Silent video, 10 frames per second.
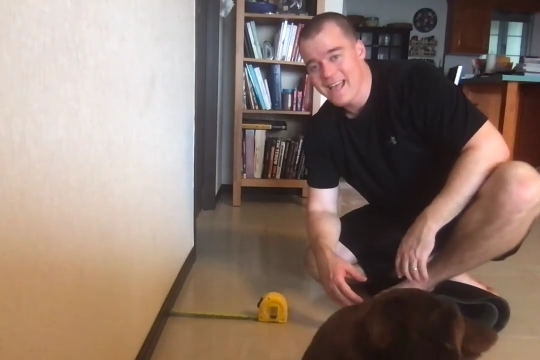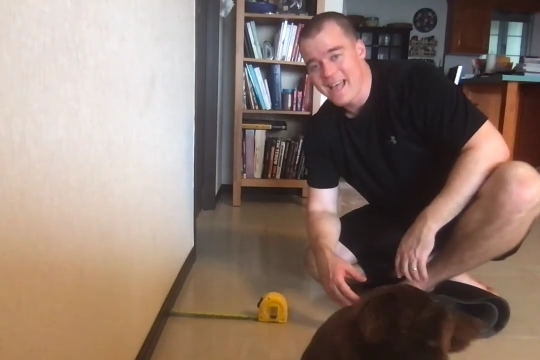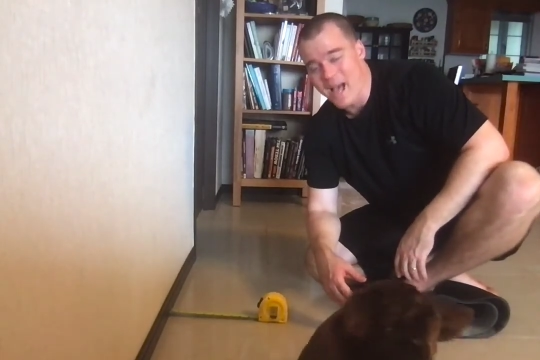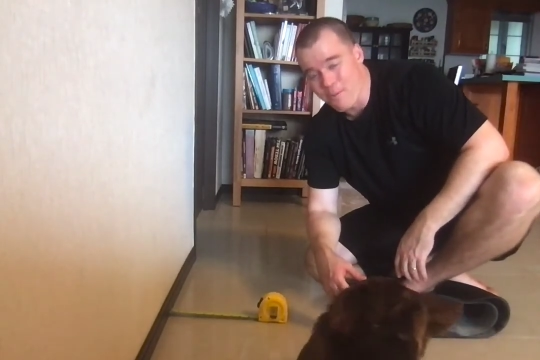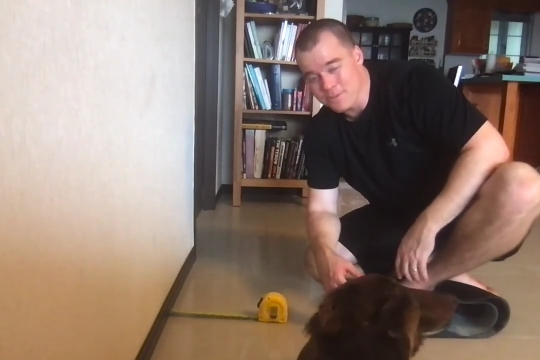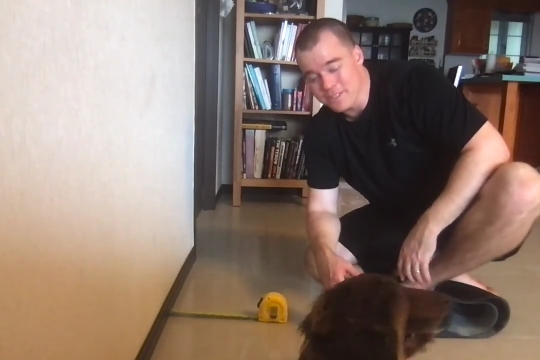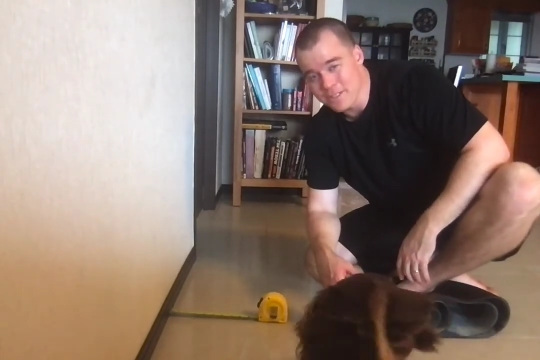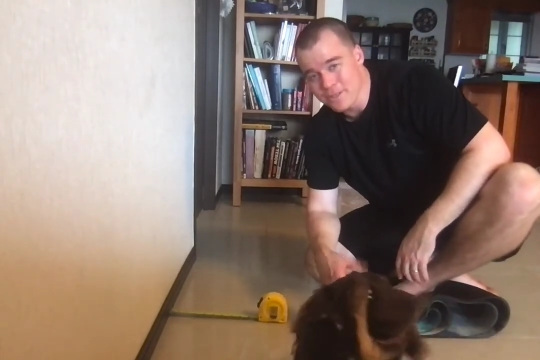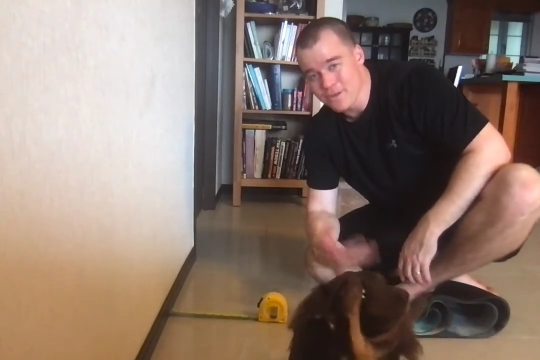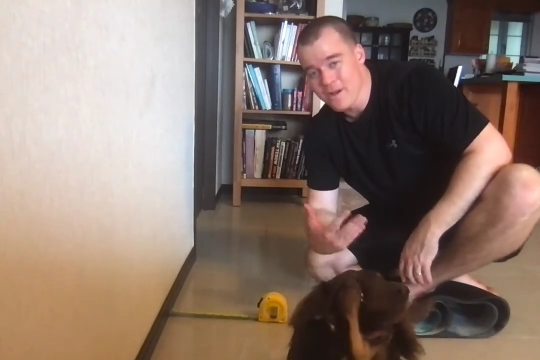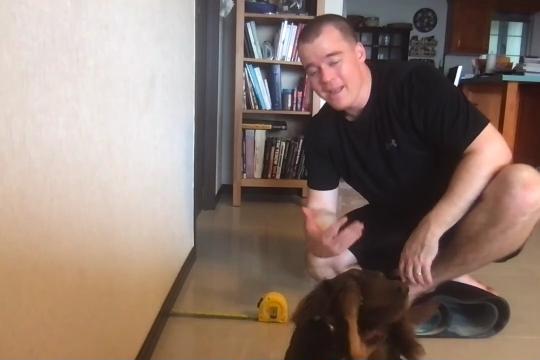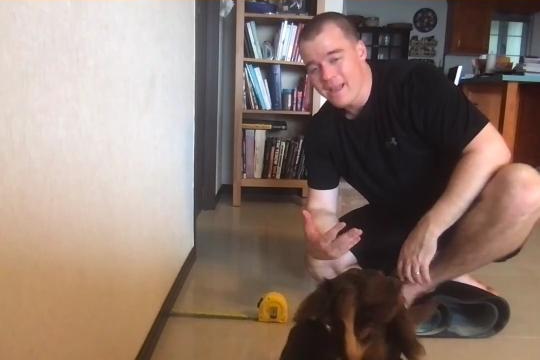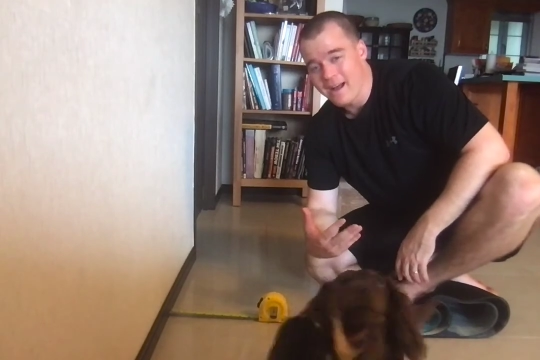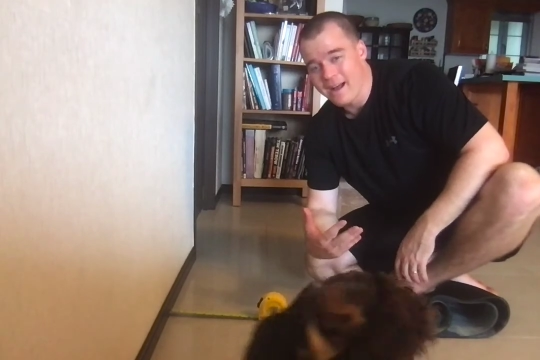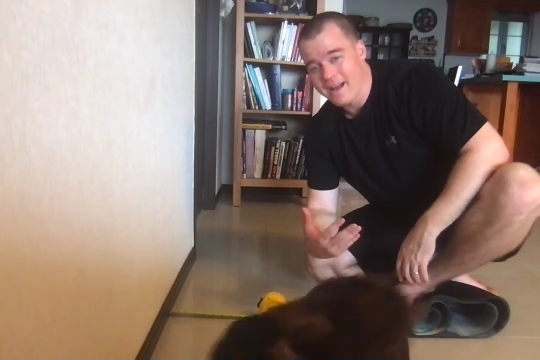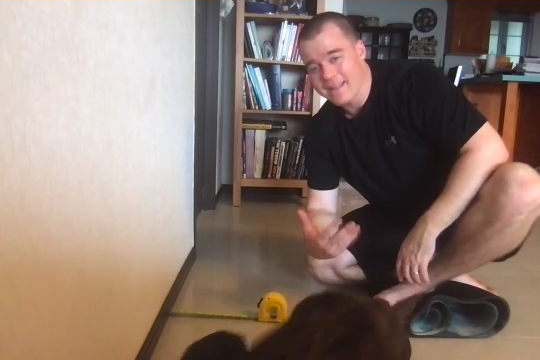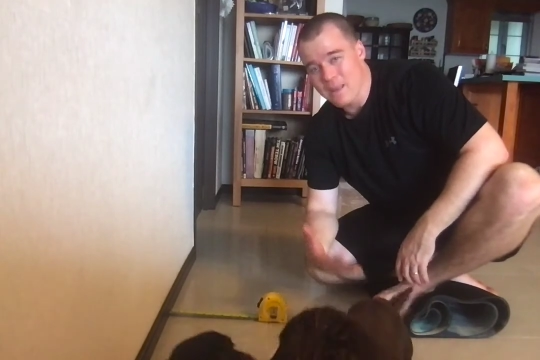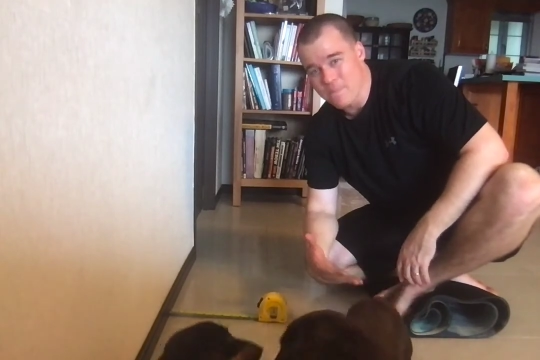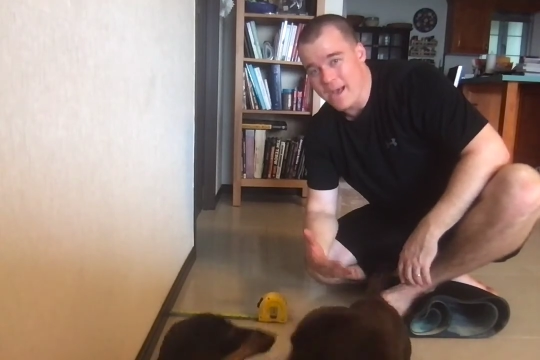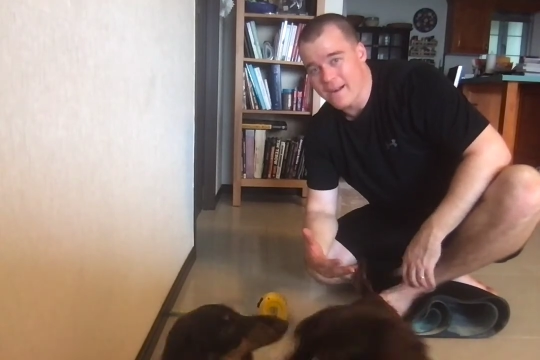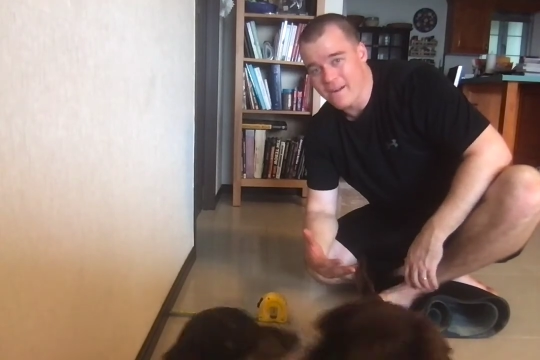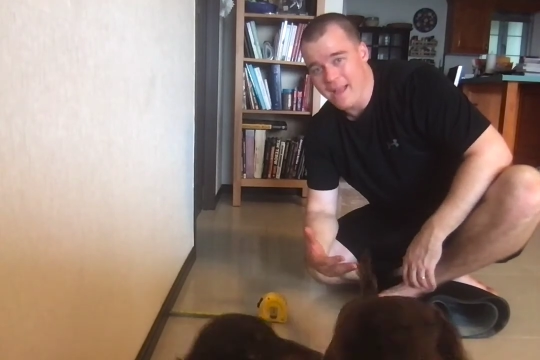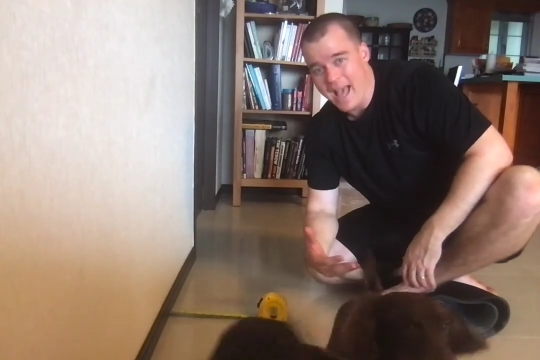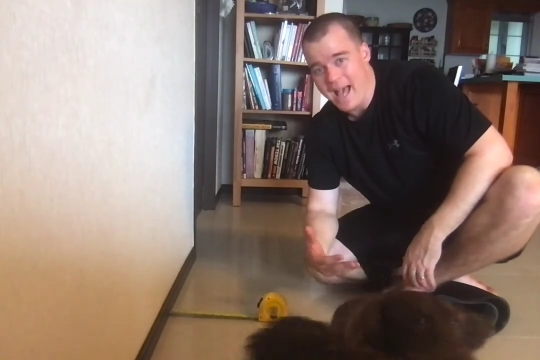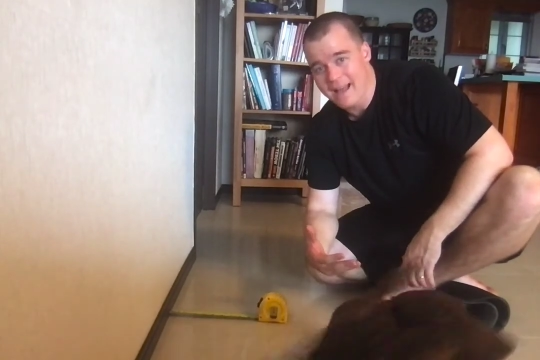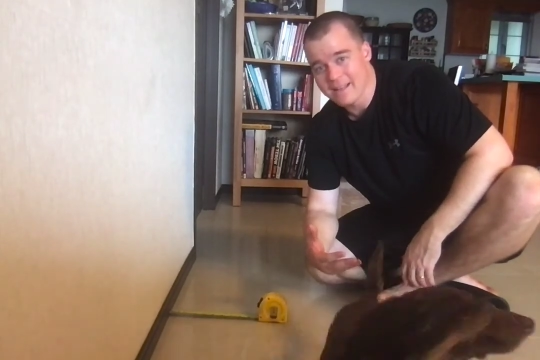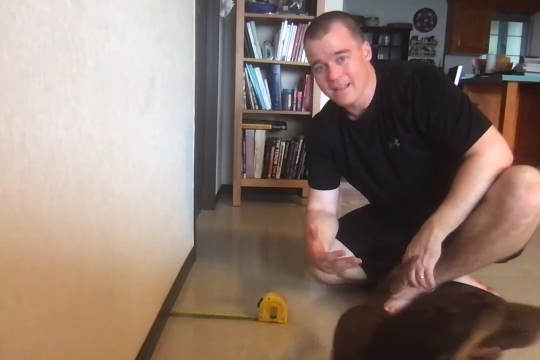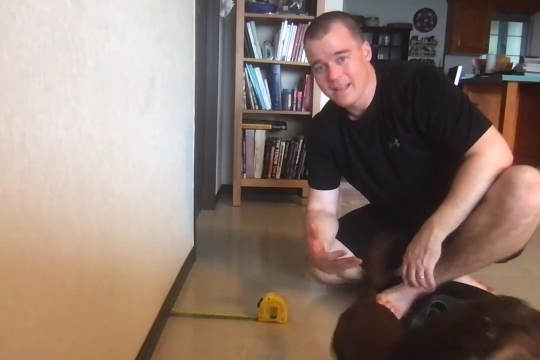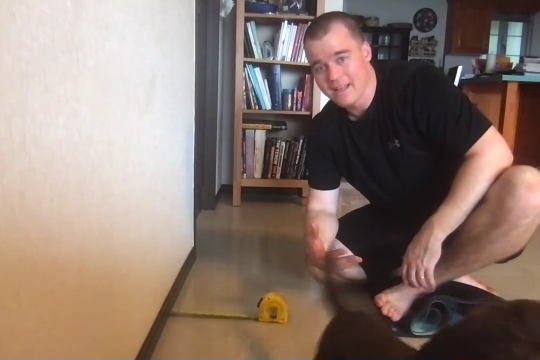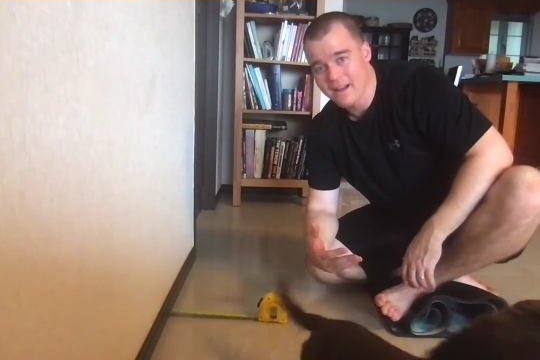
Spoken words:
helped you get better at,